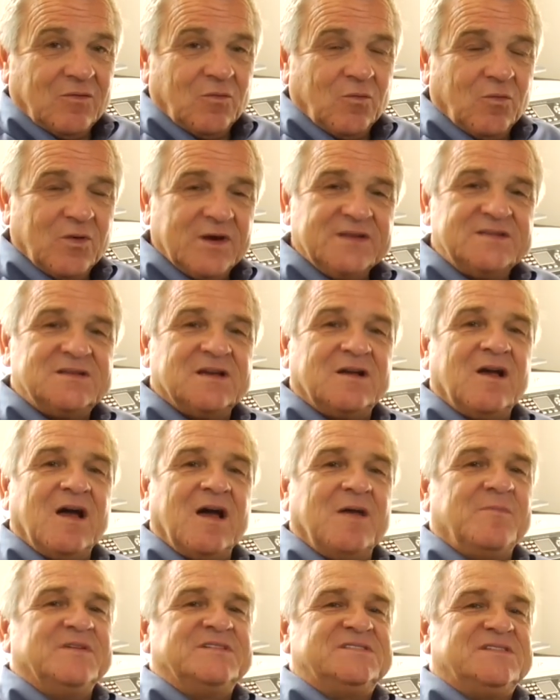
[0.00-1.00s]
What is a
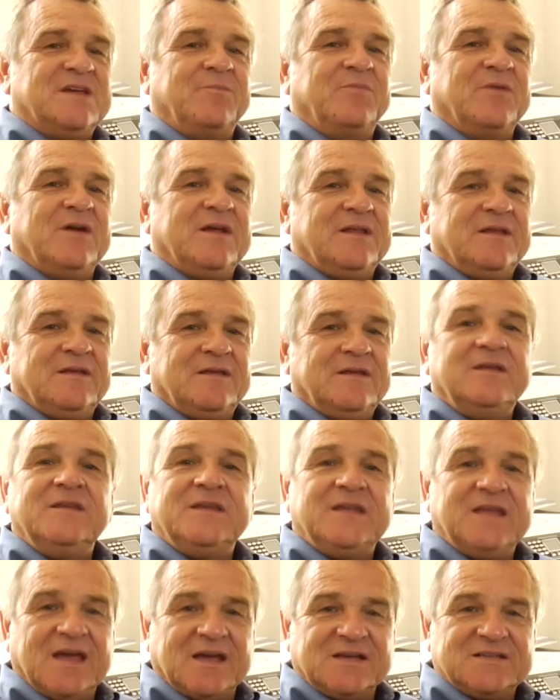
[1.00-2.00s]
comma-separated
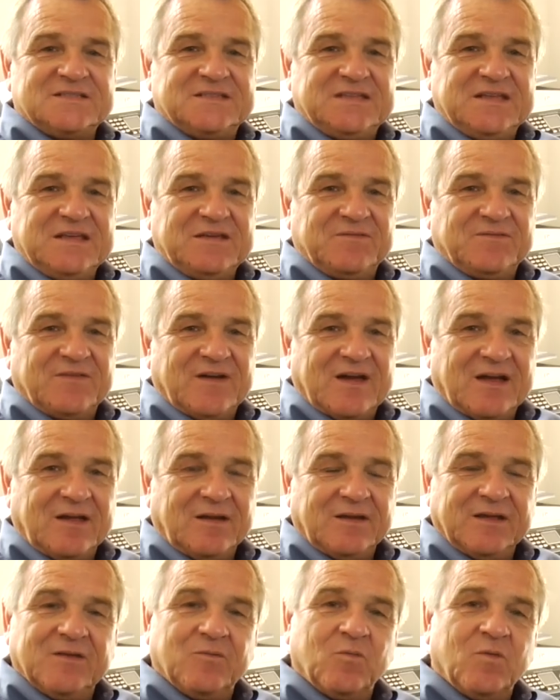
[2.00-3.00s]
TXT
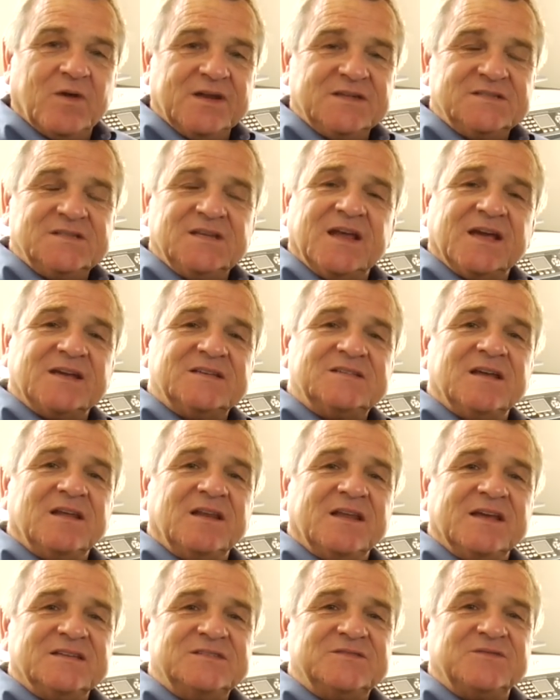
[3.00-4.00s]
file and what is an
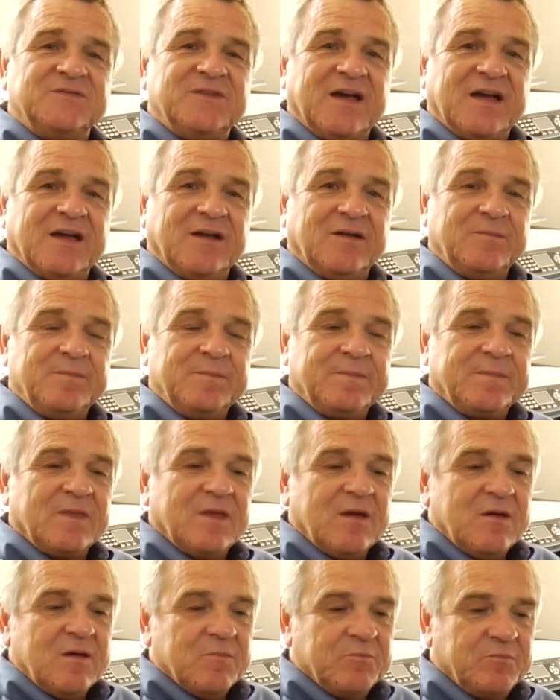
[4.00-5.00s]
XLS file?
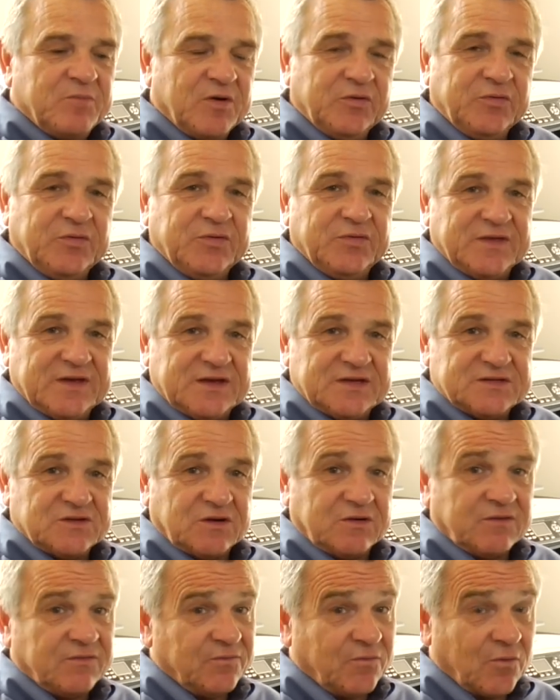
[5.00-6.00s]
Both of these
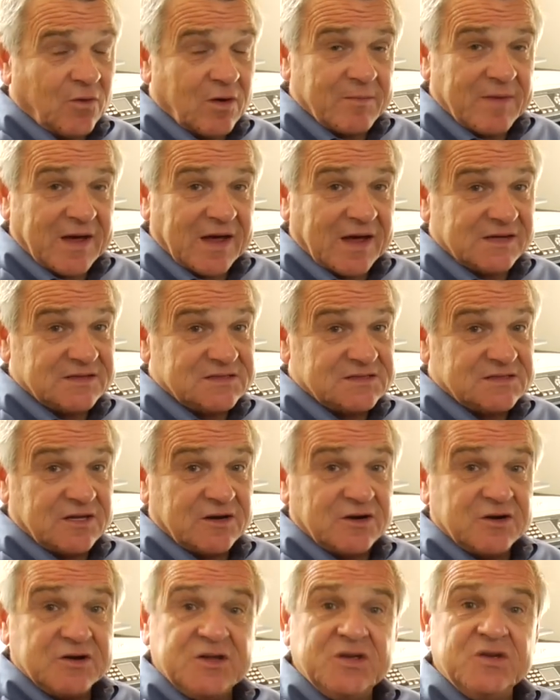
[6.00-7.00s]
are formats
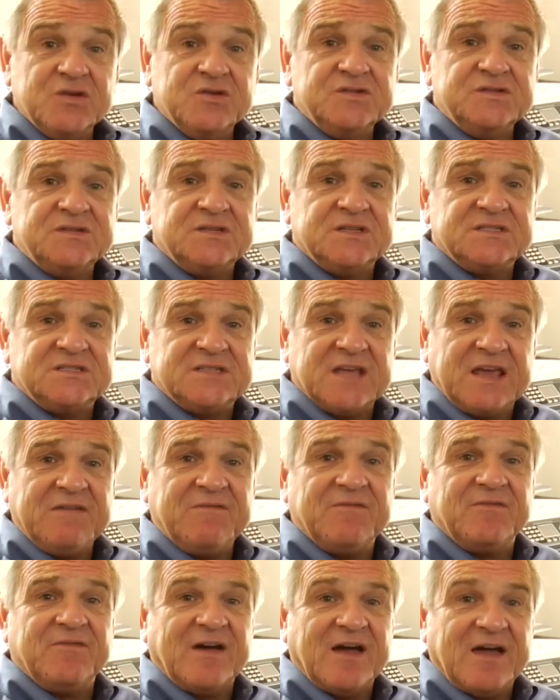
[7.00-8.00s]
that are used to
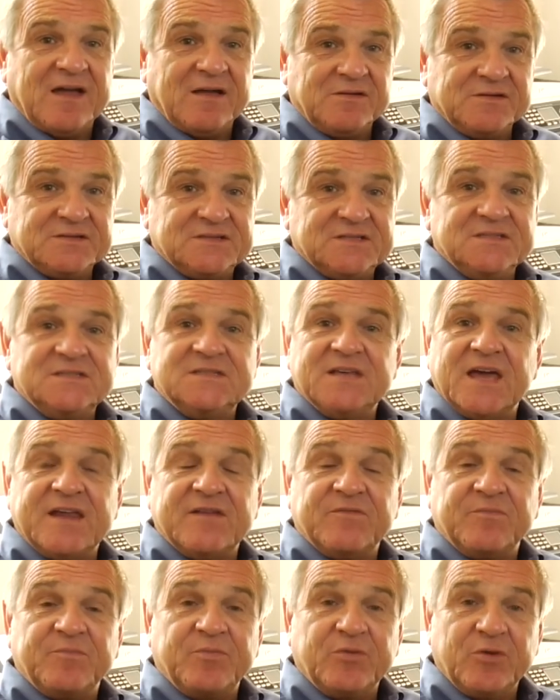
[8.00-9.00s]
save files
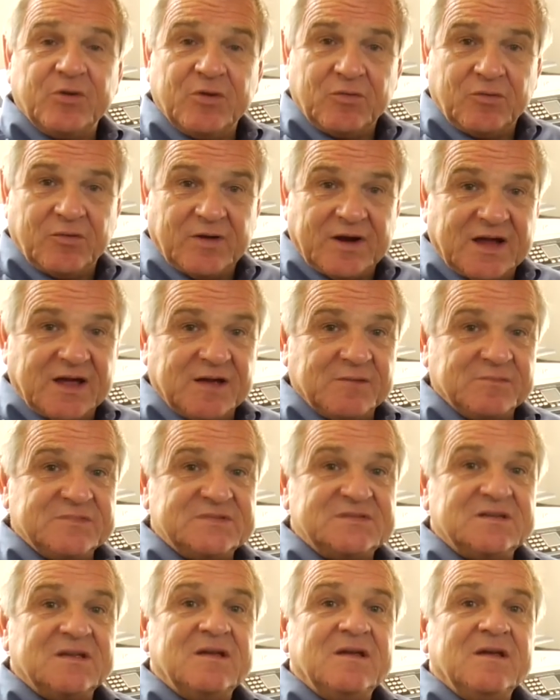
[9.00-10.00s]
inside of
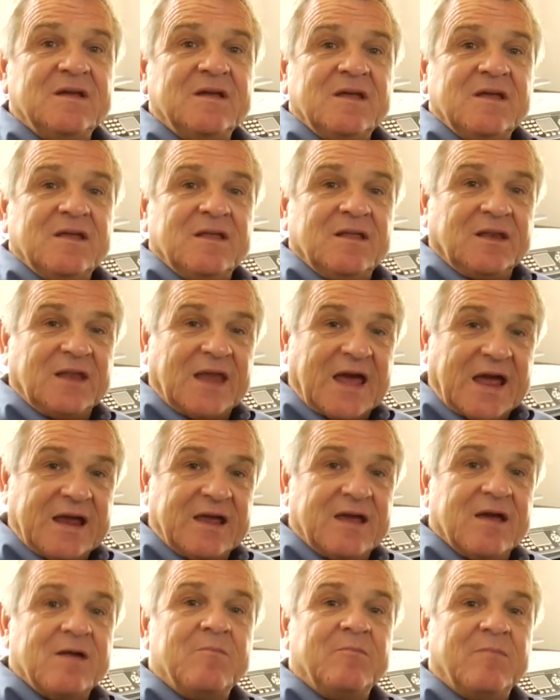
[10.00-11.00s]
programs
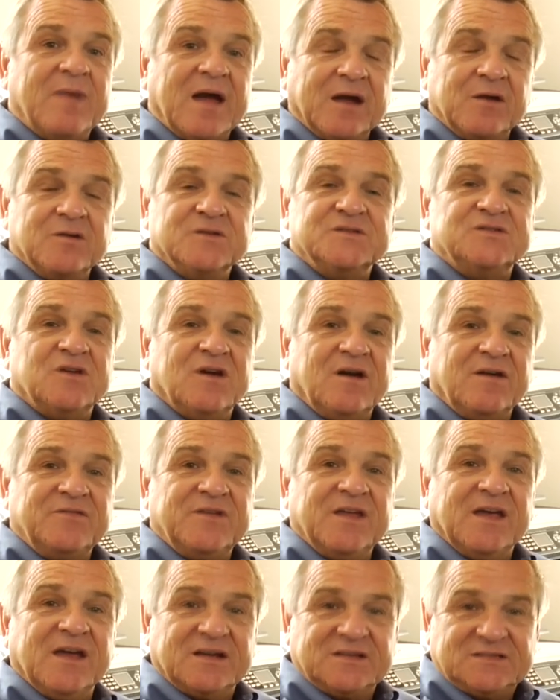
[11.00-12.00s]
like
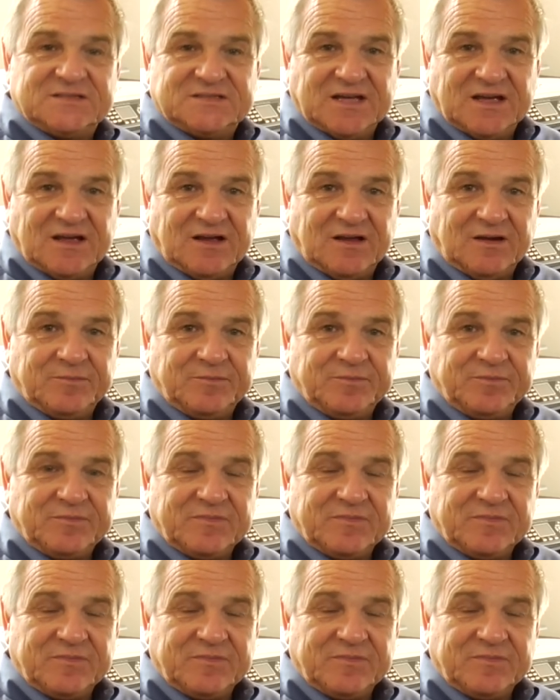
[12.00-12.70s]
Microsoft Excel.